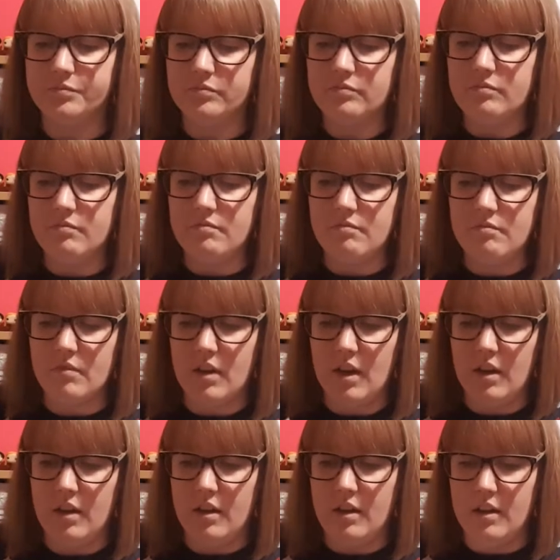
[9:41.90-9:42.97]

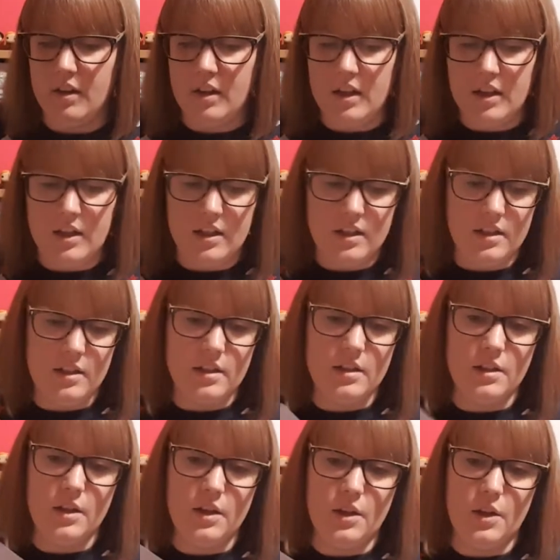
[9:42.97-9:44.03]

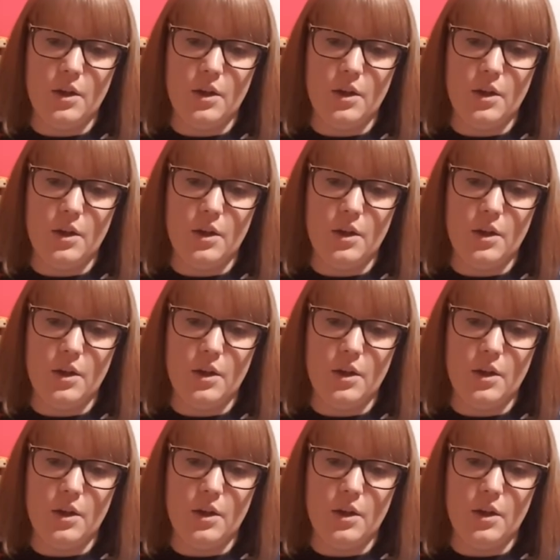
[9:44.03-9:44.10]
No one is speaking in this clip.